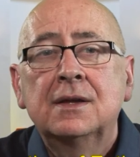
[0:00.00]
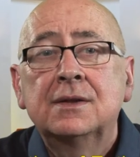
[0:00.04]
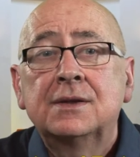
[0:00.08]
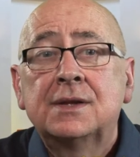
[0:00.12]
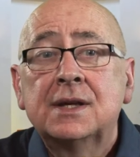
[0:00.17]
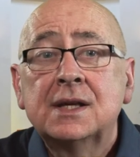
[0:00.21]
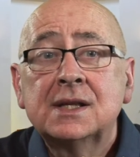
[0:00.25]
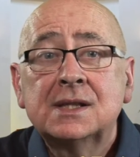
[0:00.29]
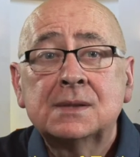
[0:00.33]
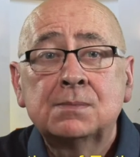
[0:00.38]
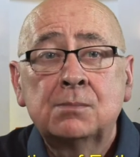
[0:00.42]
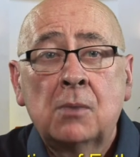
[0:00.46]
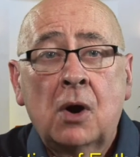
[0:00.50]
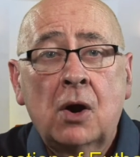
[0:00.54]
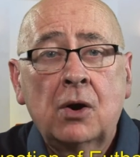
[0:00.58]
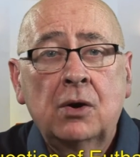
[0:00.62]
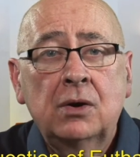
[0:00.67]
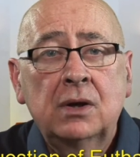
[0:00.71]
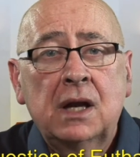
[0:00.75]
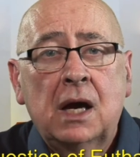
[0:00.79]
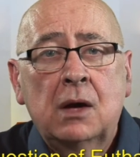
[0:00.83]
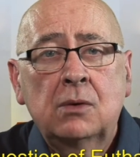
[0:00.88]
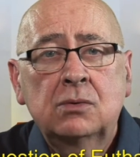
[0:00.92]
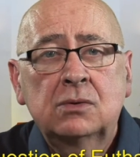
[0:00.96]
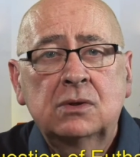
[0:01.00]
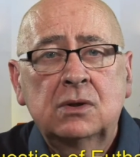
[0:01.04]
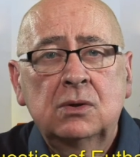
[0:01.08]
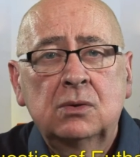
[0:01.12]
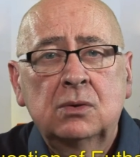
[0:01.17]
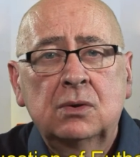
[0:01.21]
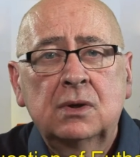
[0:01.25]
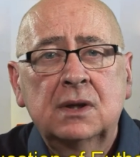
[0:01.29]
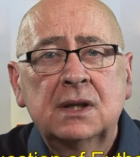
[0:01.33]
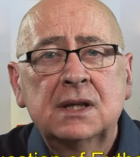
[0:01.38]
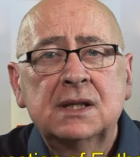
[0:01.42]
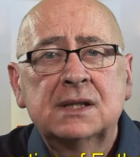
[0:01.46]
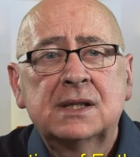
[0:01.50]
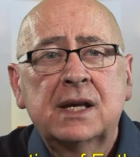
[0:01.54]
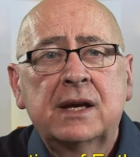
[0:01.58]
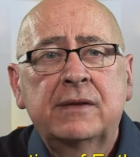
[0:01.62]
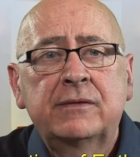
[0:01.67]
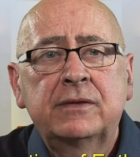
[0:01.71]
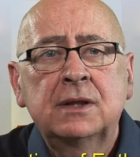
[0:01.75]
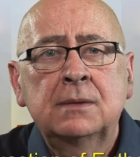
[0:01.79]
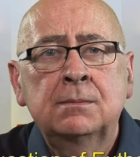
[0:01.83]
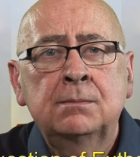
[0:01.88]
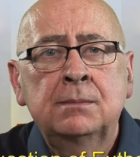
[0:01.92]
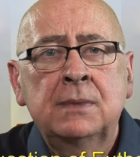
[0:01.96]
This moral outlook is
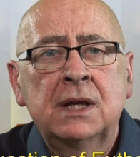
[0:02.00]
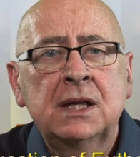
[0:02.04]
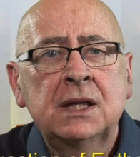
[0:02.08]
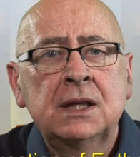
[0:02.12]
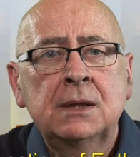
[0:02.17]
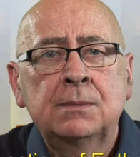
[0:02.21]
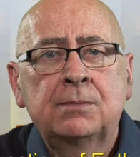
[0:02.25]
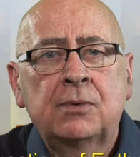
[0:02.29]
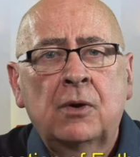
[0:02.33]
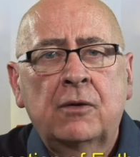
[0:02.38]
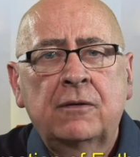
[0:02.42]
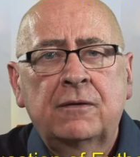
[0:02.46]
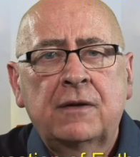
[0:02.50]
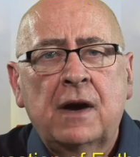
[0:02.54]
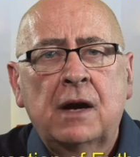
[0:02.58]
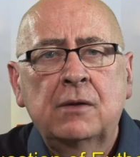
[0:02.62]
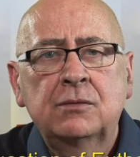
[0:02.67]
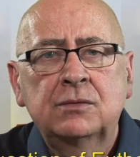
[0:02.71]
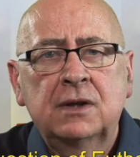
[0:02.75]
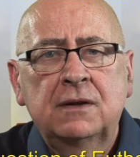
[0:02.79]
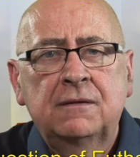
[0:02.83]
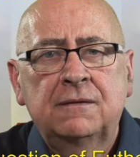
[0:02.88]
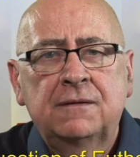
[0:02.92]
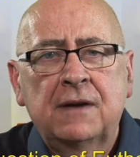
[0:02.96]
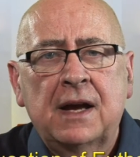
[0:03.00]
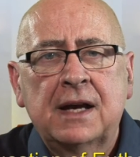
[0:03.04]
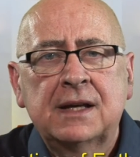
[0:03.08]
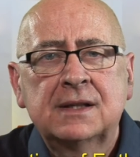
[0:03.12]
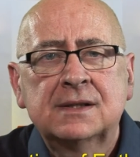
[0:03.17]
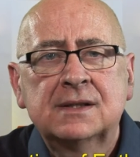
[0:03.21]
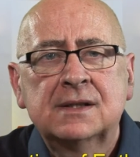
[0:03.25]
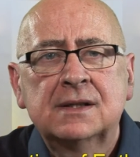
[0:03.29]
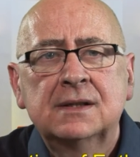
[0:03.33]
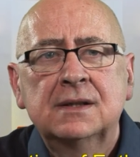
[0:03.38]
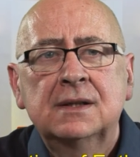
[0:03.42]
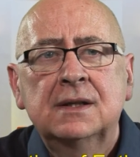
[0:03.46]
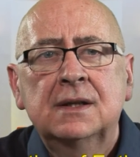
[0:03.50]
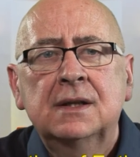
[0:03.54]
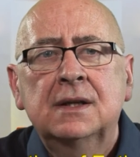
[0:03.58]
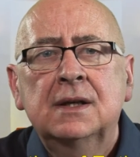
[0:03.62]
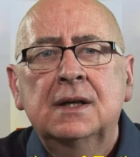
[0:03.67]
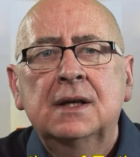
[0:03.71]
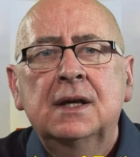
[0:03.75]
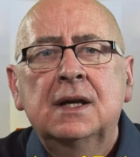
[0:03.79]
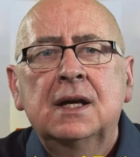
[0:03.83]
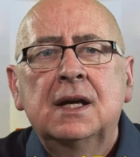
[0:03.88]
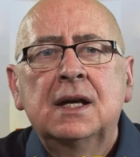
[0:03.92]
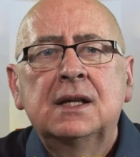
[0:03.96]
having many profound effects.
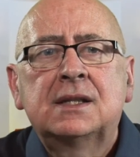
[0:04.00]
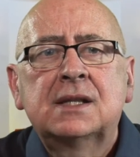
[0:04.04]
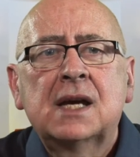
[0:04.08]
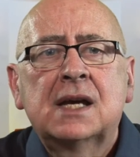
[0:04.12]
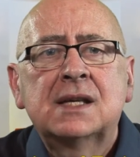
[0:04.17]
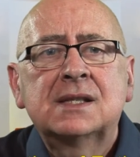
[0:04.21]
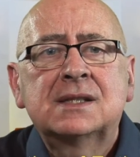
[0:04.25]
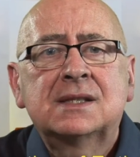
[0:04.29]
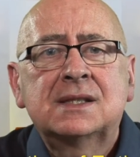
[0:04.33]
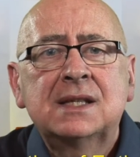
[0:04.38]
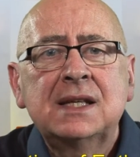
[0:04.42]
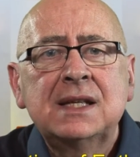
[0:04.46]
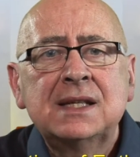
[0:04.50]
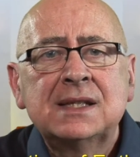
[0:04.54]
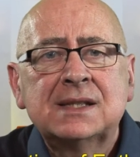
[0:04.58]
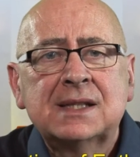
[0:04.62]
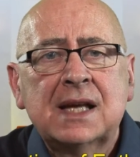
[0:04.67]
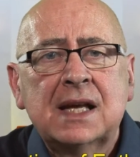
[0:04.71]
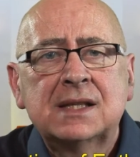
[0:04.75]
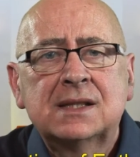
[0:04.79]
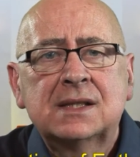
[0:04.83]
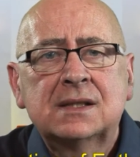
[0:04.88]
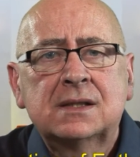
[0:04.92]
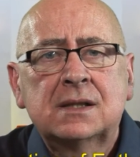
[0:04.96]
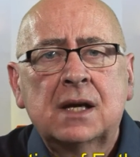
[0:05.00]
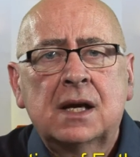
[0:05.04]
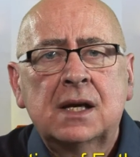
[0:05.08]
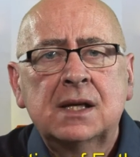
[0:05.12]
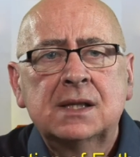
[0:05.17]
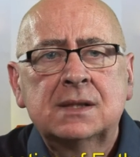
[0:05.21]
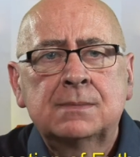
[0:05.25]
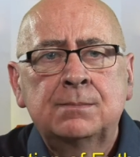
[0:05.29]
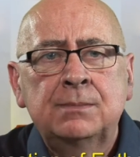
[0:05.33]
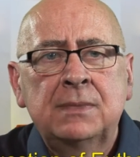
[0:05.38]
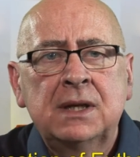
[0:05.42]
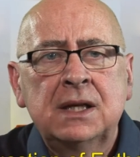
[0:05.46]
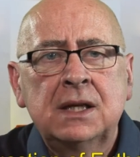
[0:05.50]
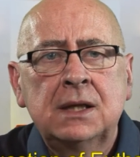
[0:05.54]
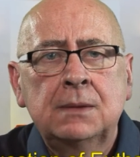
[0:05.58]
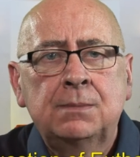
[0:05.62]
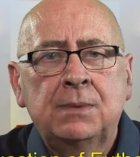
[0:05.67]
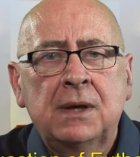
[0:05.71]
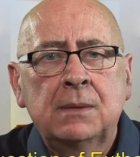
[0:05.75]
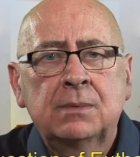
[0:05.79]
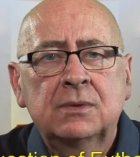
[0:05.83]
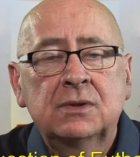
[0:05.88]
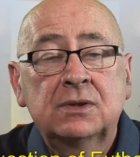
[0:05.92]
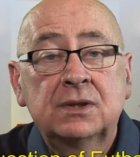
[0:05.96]
It has desensitized many
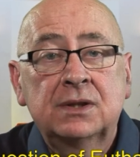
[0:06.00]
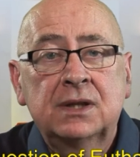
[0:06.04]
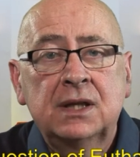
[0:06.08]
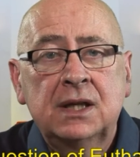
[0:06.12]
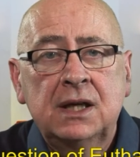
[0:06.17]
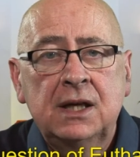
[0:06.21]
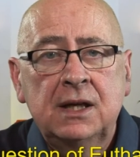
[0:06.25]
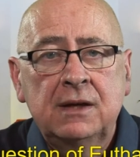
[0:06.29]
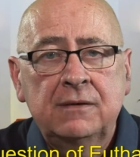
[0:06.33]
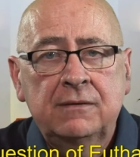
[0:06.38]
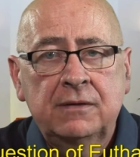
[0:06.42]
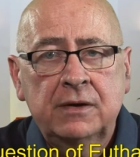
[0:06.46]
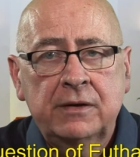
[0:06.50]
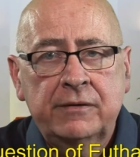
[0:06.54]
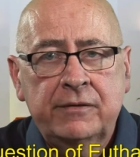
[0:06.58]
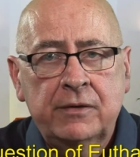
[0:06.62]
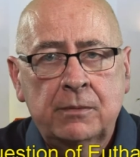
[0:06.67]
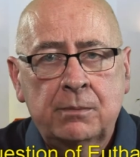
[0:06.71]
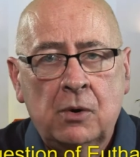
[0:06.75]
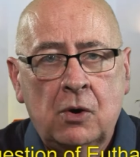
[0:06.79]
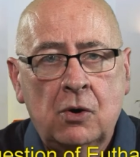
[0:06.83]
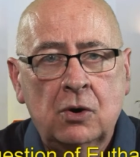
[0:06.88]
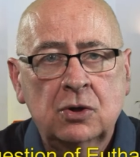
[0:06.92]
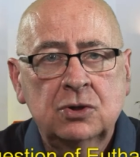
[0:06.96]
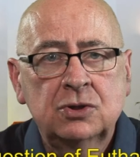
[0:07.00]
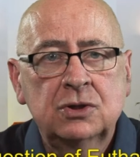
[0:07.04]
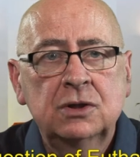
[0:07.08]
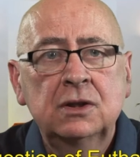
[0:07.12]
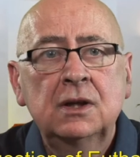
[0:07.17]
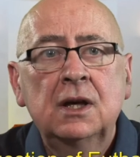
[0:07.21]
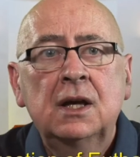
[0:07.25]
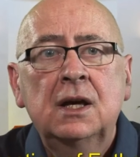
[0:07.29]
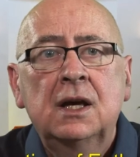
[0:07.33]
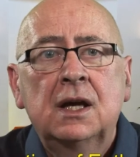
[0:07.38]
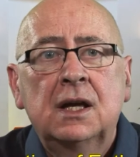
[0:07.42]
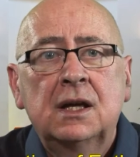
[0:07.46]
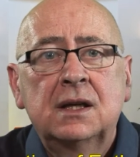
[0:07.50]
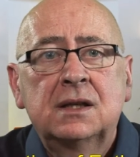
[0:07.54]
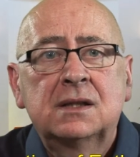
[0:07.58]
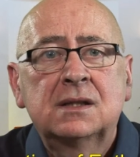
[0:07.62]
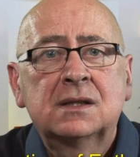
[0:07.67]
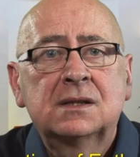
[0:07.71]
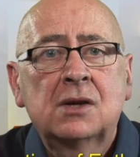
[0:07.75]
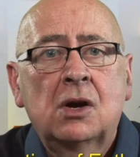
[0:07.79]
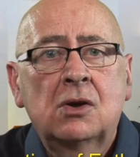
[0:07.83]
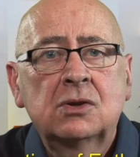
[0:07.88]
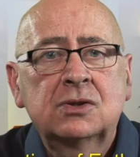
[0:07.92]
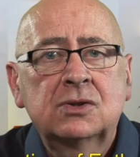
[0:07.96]
people to the evil of abortion, and it
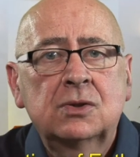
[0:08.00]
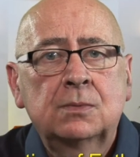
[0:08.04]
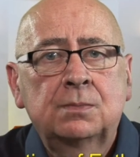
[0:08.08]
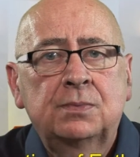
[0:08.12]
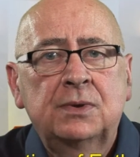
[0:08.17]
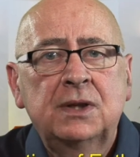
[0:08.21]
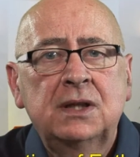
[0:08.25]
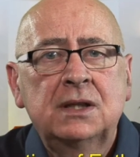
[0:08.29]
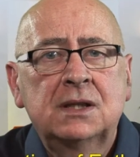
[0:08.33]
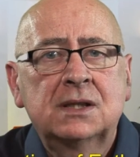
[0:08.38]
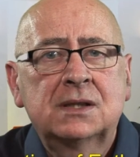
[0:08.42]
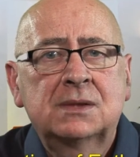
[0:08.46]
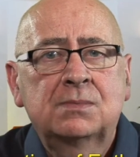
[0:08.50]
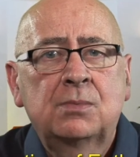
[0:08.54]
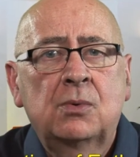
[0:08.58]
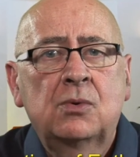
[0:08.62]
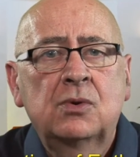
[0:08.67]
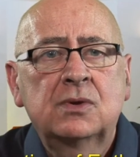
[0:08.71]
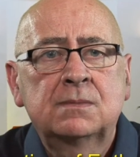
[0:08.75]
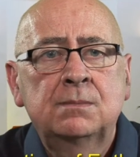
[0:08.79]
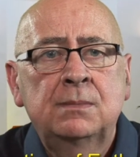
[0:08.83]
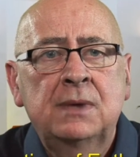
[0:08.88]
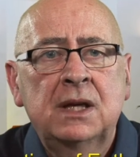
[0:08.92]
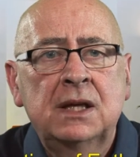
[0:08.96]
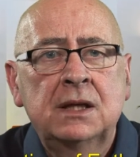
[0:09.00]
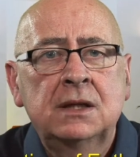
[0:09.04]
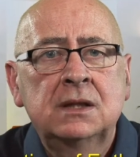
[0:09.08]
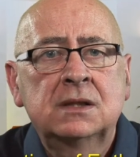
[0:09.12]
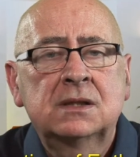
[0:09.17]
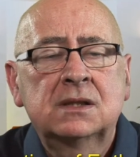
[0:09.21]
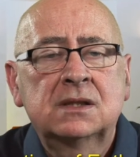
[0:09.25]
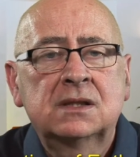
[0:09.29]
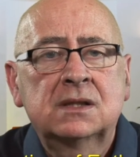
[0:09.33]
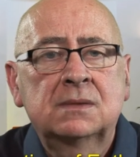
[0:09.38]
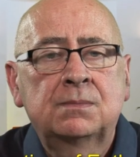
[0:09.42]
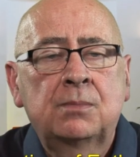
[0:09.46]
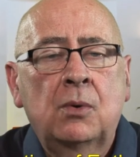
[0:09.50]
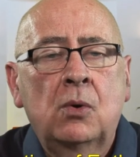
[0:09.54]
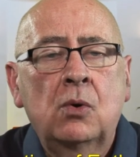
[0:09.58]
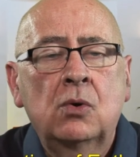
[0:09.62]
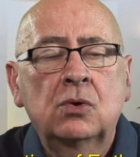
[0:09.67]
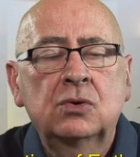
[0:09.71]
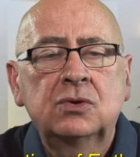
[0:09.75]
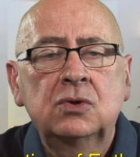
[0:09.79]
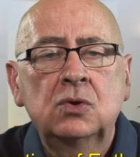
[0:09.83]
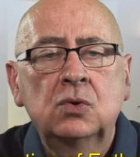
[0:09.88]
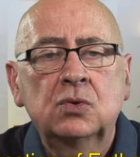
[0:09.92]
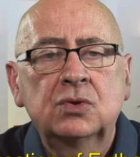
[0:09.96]
has also predisposed many to
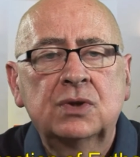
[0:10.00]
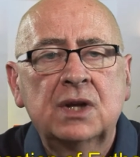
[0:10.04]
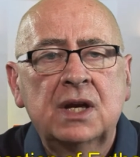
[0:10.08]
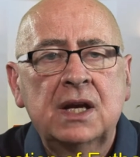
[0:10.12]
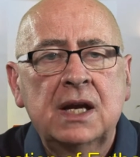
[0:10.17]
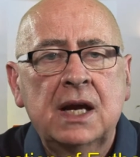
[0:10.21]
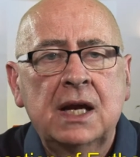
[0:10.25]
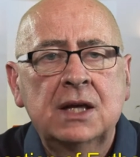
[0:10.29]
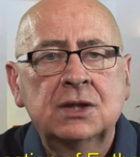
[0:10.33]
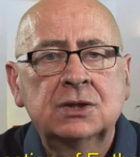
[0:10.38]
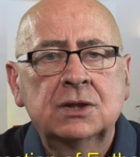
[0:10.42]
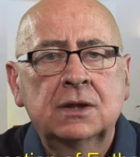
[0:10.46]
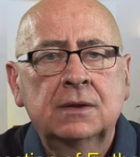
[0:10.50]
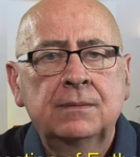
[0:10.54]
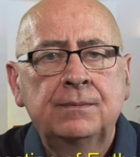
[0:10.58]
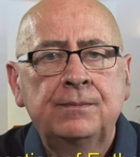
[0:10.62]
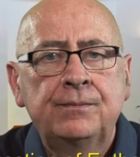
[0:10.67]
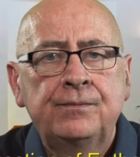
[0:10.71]
support euthanasia.